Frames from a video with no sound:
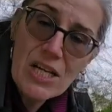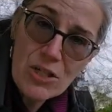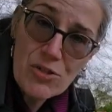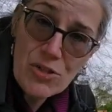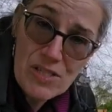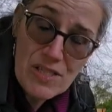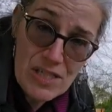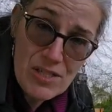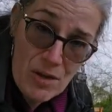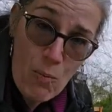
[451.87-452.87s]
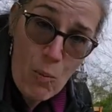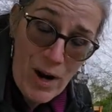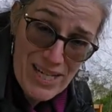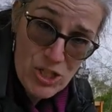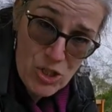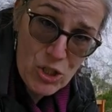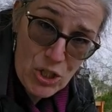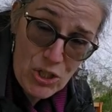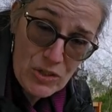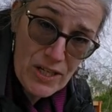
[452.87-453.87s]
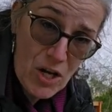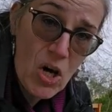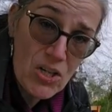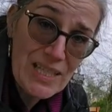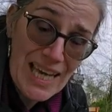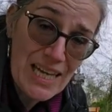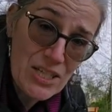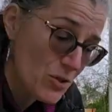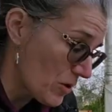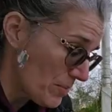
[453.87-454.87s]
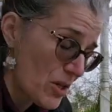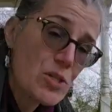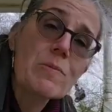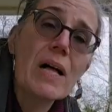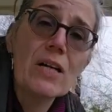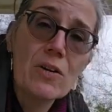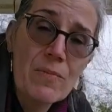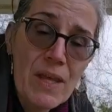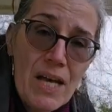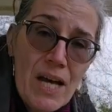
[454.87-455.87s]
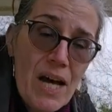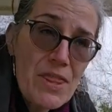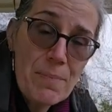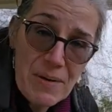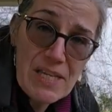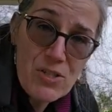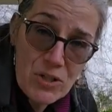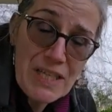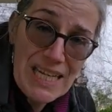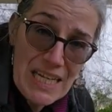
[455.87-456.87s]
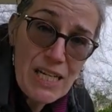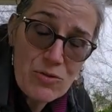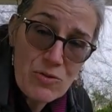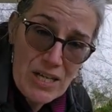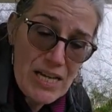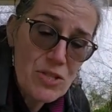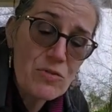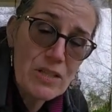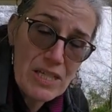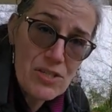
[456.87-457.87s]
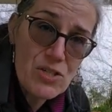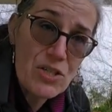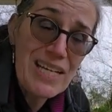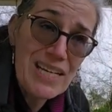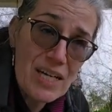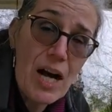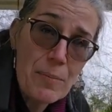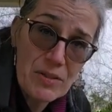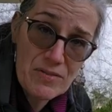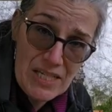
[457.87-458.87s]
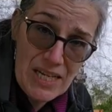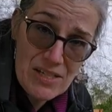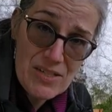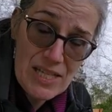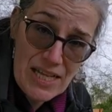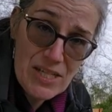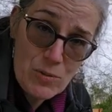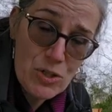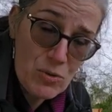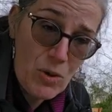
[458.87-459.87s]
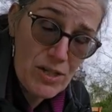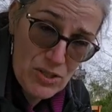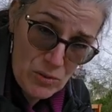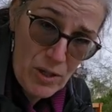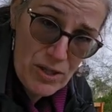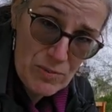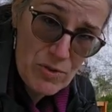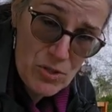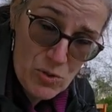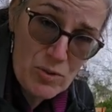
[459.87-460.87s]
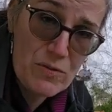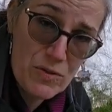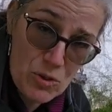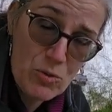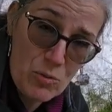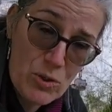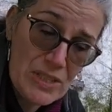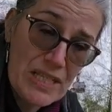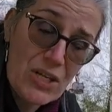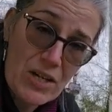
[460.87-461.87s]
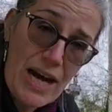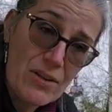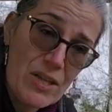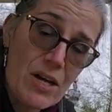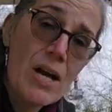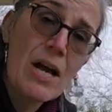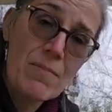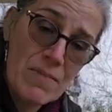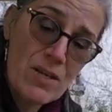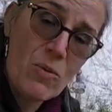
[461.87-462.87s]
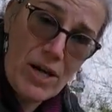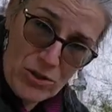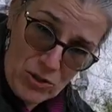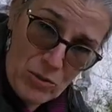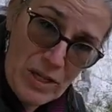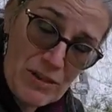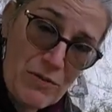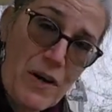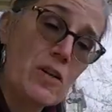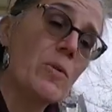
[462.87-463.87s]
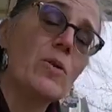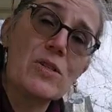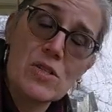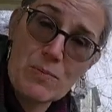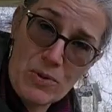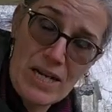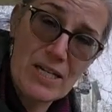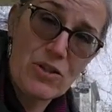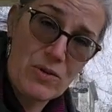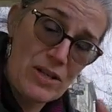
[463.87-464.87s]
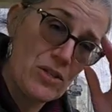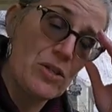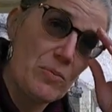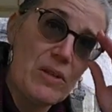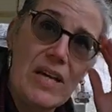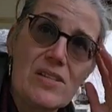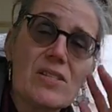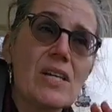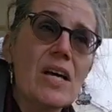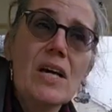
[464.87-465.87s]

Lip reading: You should see some white sugar, like hard candy or marshmallow. The bees are going to eat through that to release her in a couple of days, and that's what you want. You want them to sort of do the work to get her out there. Meanwhile, her queen pheromone is spreading throughout the new place.